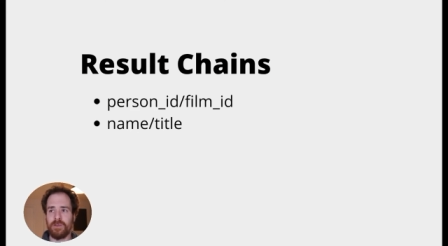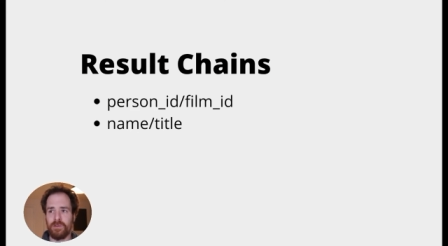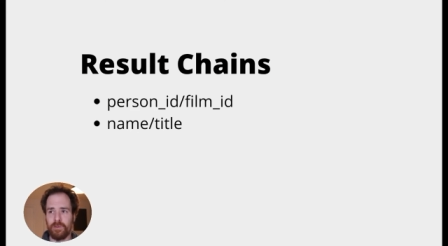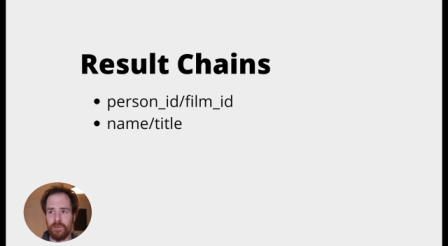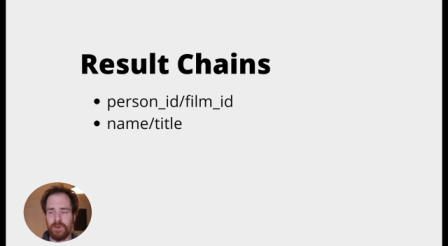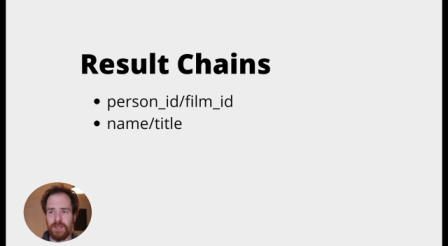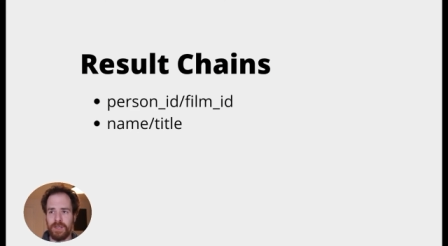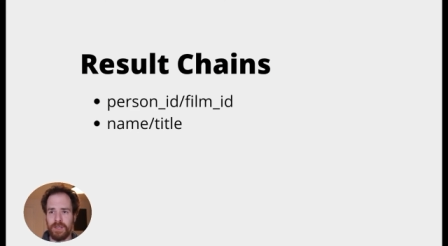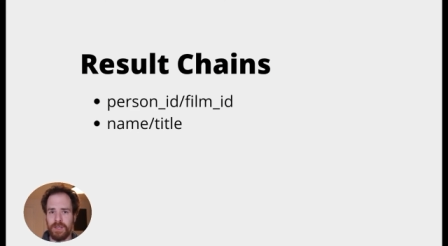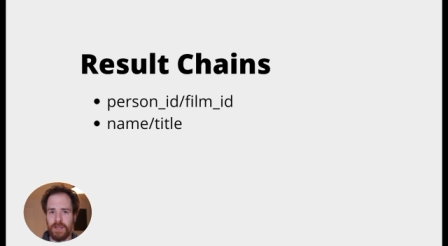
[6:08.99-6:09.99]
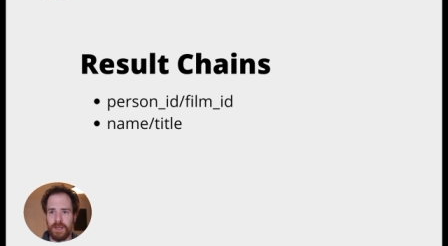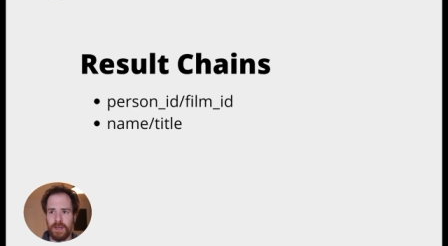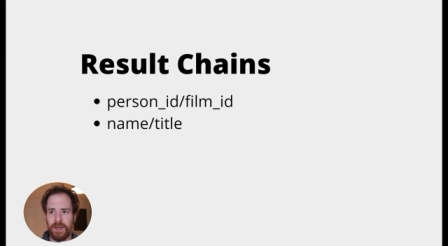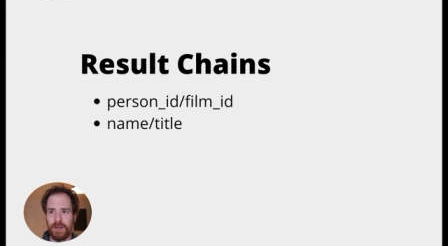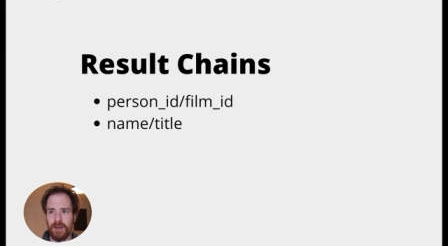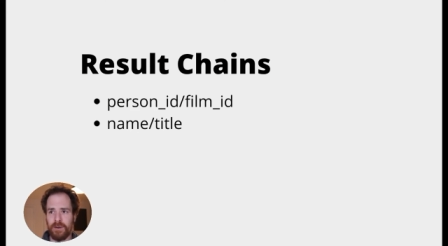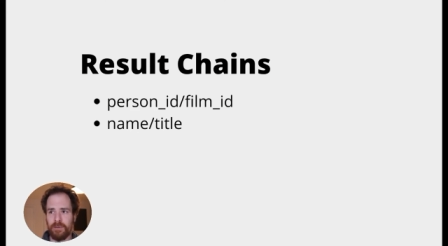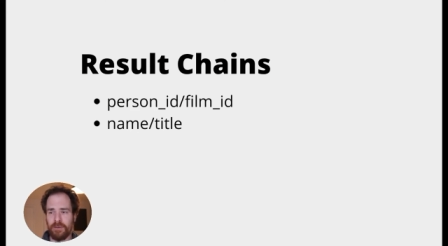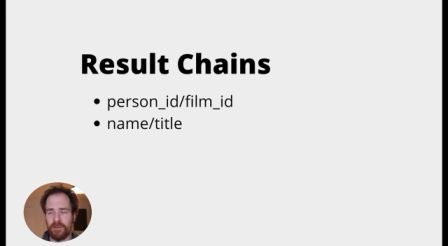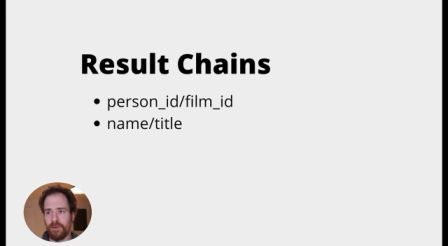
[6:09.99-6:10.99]
to the uh,
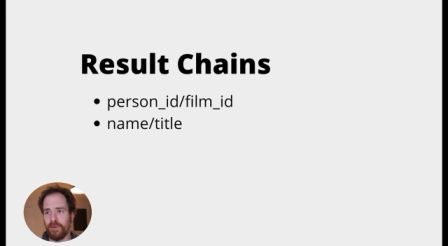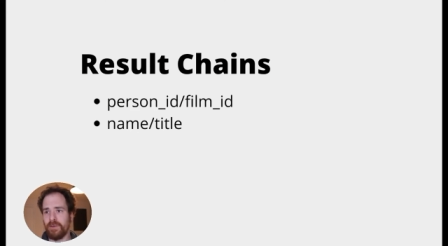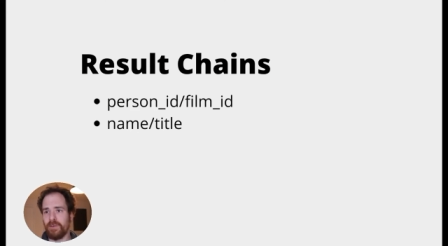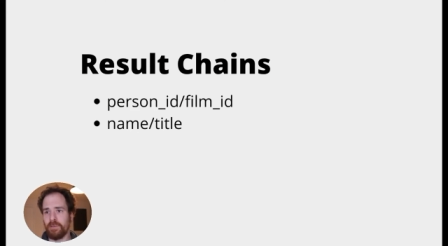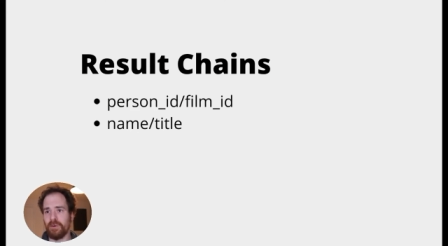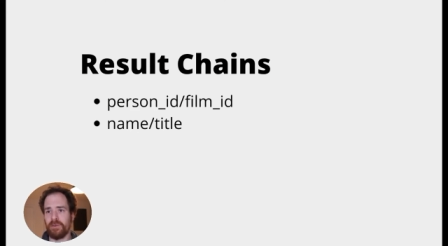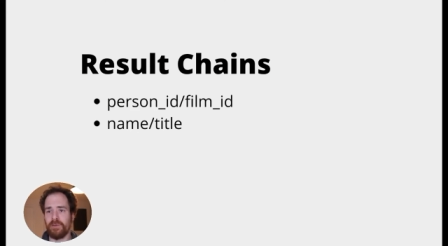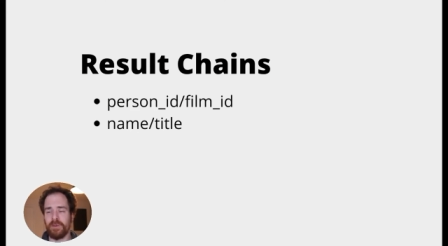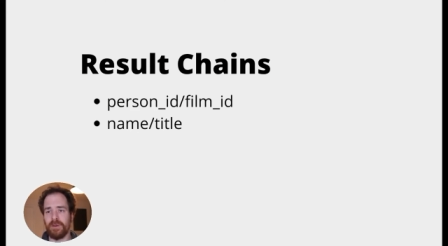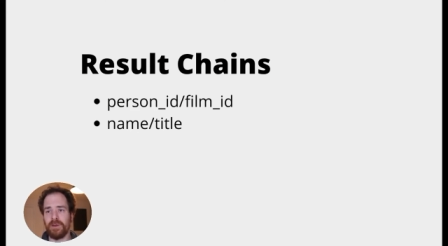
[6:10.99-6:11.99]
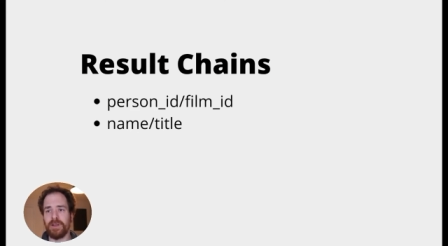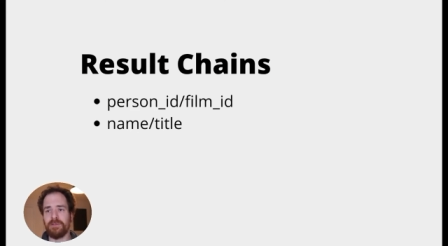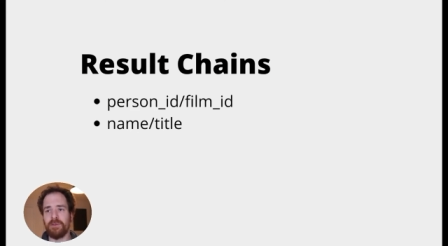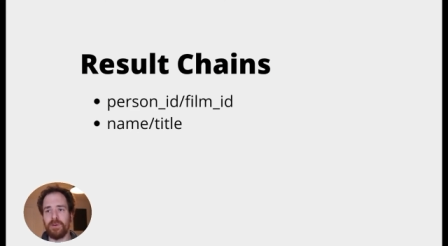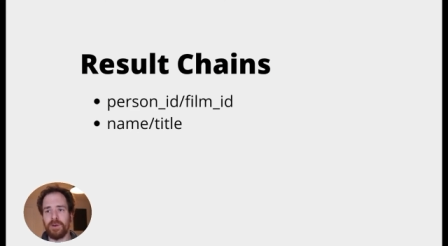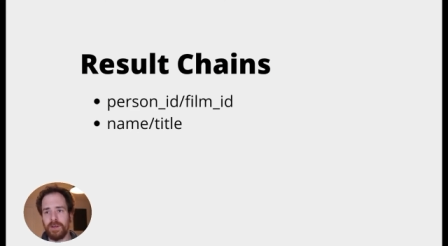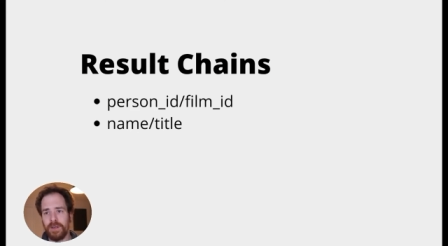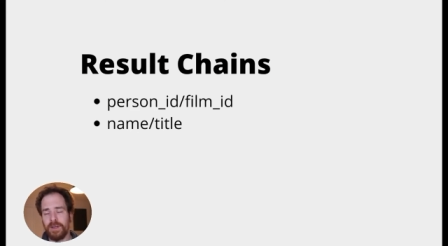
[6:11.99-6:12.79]
result, the person we're looking for.